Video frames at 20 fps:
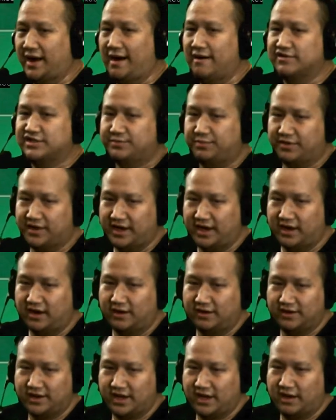a house
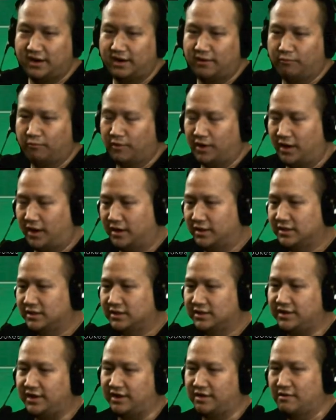player here where,
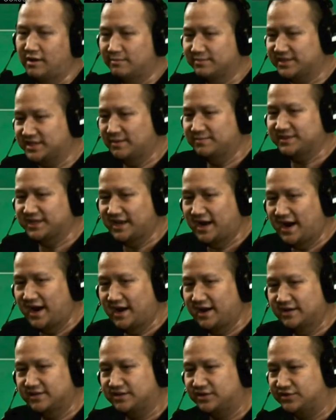I'm
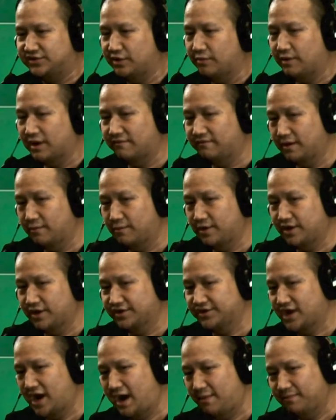subsidized, so whatever I win
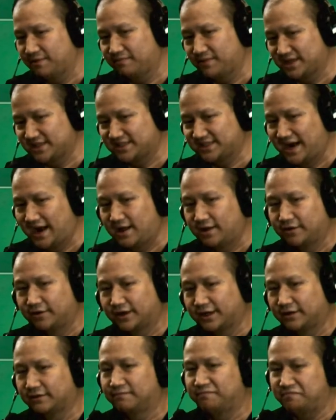on top of my
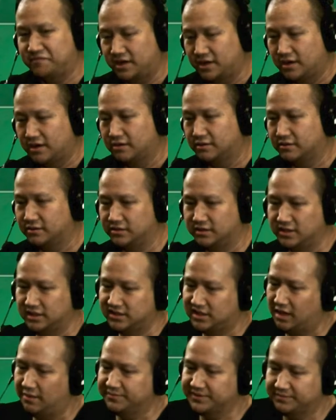salary,
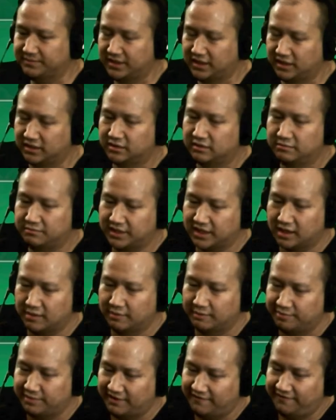this helps me
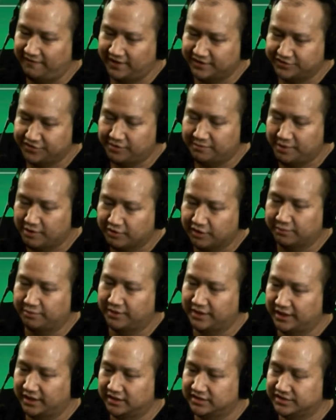become a professional poker
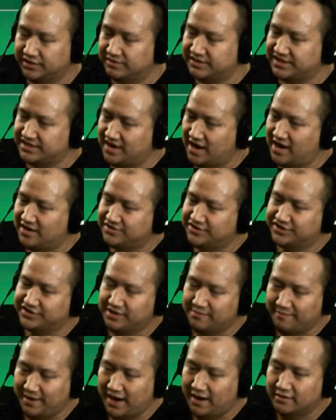player. So it's not just
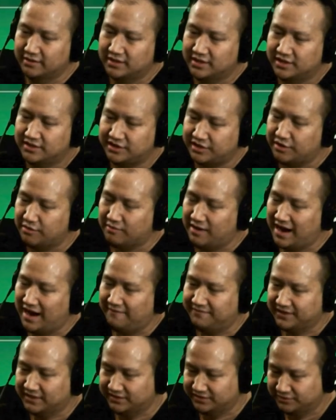about, you don't
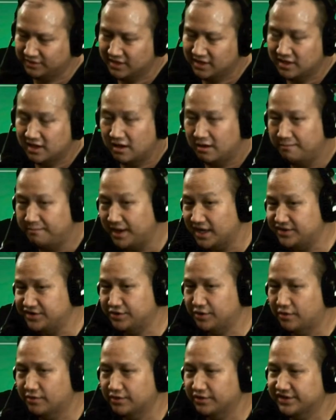have to
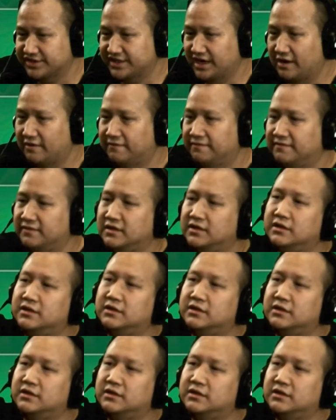pigeonhole yourself